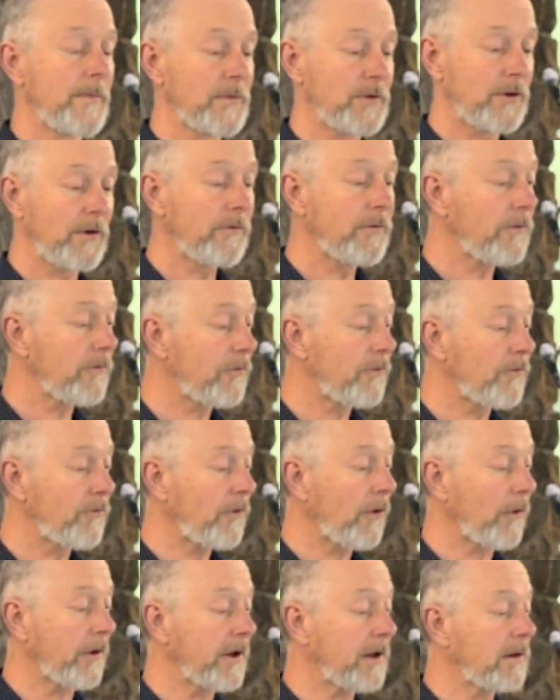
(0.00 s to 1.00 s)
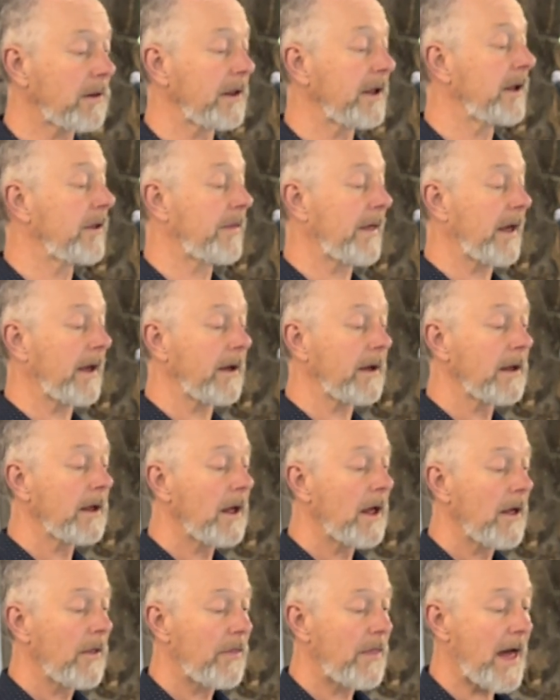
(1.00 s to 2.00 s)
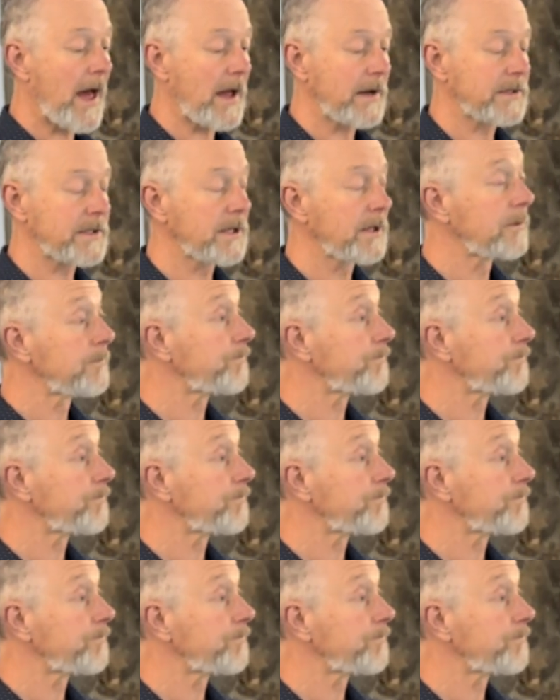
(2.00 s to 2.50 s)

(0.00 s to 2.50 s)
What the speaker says: So very clear there that